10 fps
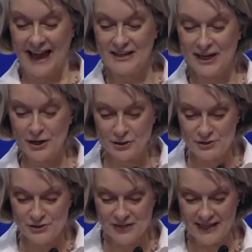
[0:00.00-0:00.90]
And here
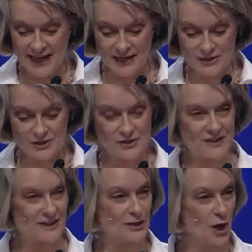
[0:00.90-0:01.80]
you see English
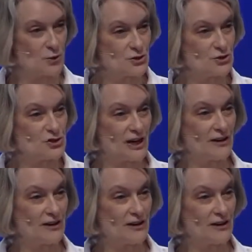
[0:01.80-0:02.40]
theologian